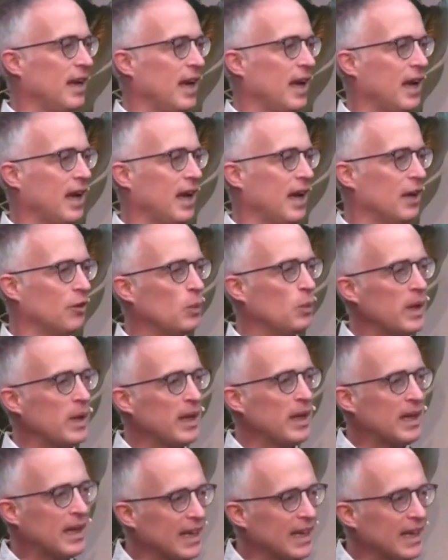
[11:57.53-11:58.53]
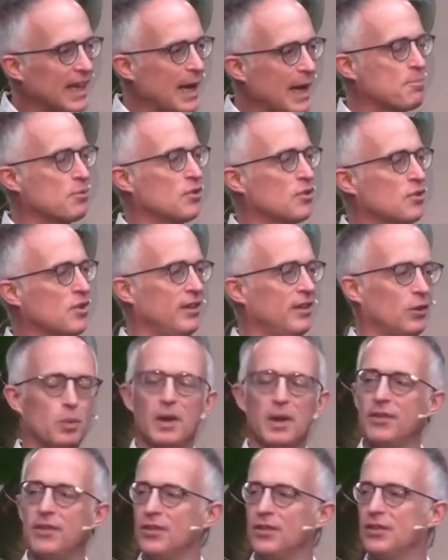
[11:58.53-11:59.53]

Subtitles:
as we collaborated with